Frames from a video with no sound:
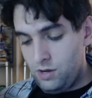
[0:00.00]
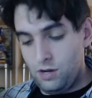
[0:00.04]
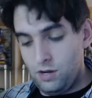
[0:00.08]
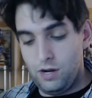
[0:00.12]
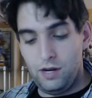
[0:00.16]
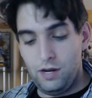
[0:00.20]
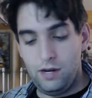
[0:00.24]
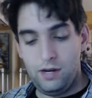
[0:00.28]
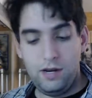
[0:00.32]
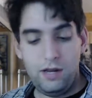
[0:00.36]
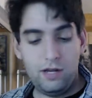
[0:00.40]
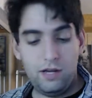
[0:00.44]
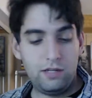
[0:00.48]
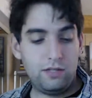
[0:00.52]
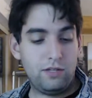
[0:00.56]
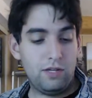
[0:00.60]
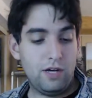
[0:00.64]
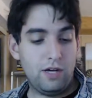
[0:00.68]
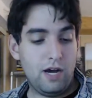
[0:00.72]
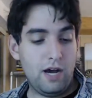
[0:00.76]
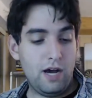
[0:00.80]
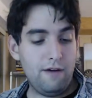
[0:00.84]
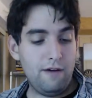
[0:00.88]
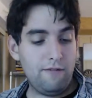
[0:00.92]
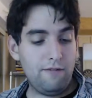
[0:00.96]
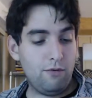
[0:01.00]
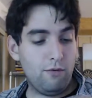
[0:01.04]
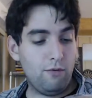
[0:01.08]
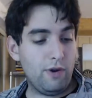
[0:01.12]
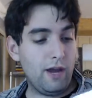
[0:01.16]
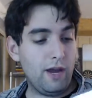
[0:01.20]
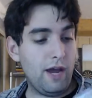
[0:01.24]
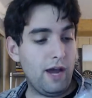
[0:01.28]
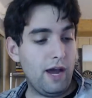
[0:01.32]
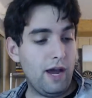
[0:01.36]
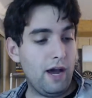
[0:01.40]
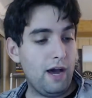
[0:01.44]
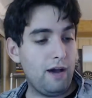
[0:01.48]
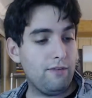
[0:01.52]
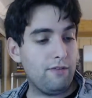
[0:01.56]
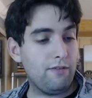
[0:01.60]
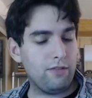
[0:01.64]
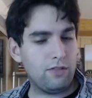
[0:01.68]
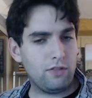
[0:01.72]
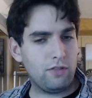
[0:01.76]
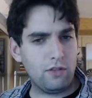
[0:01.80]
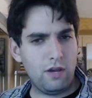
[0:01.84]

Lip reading: Alright, next off, we have,